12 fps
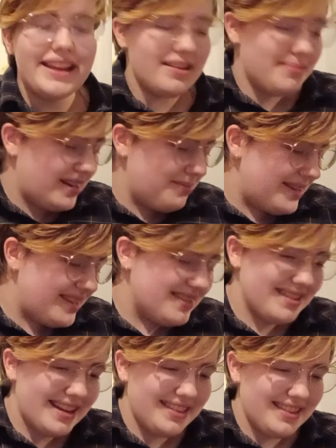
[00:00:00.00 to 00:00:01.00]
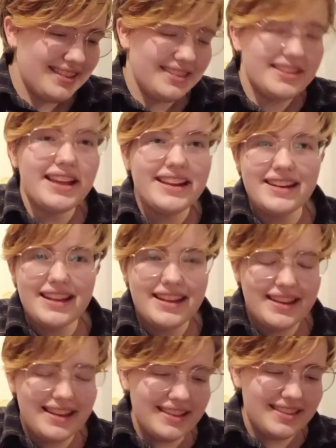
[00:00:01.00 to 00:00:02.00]
animated bits, like the
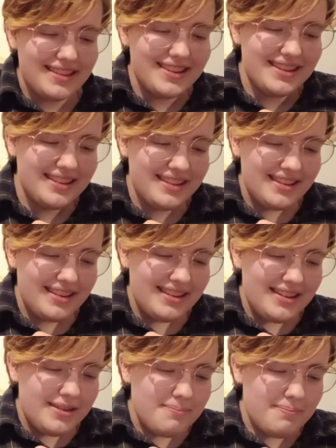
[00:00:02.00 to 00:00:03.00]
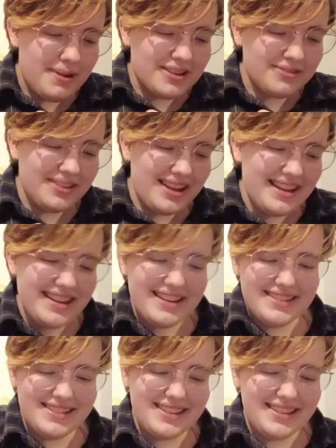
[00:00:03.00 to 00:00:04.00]
lightning and the
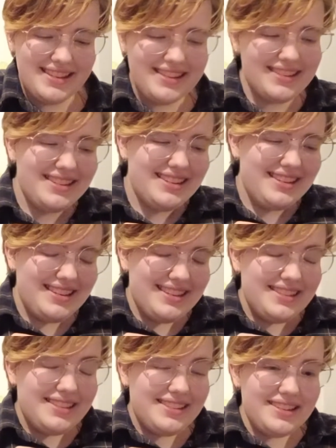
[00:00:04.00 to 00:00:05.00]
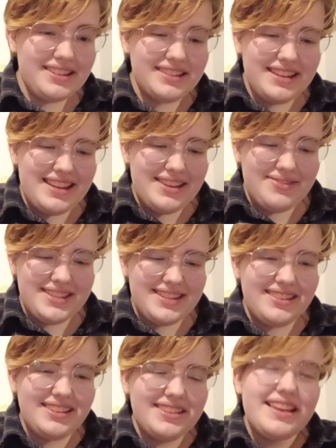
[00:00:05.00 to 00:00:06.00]
butterflies and the leaves and
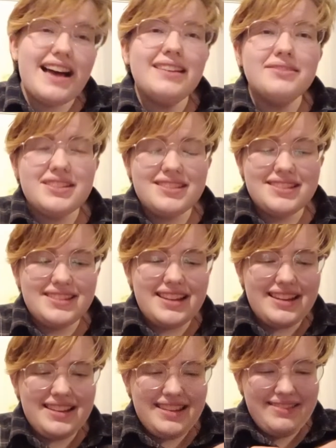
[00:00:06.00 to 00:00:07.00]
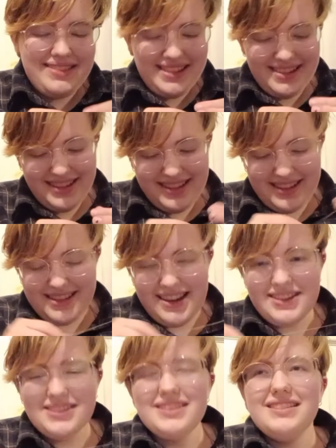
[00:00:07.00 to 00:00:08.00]
all of that was just like, it was such a good
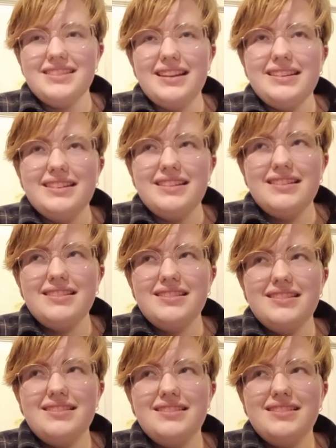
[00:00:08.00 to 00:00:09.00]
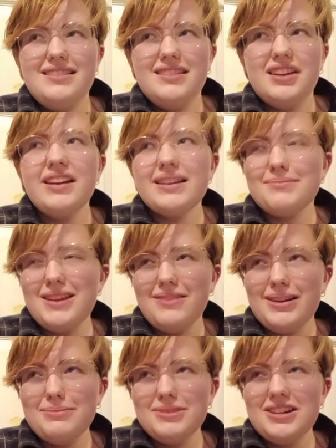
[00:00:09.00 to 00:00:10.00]
touch. And correct me if
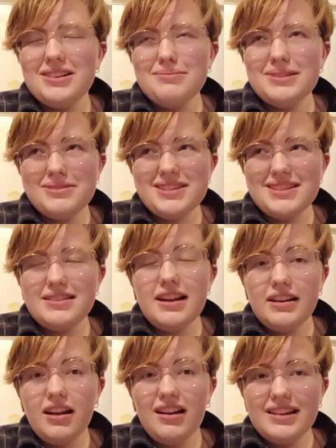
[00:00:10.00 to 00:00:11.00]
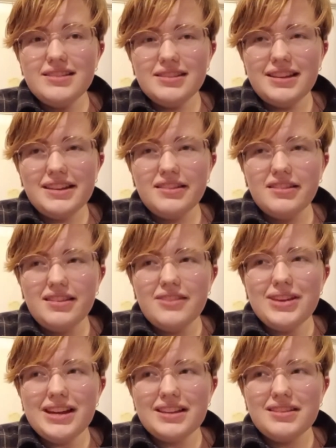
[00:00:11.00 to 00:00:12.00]
I'm wrong, but it was a nod to like the
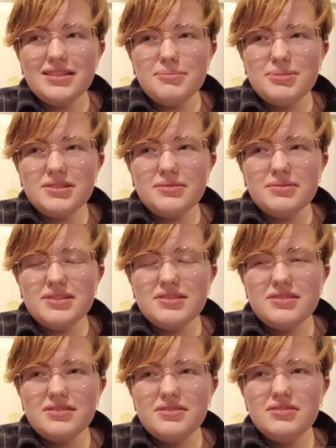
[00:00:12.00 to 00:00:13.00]
fact that the book was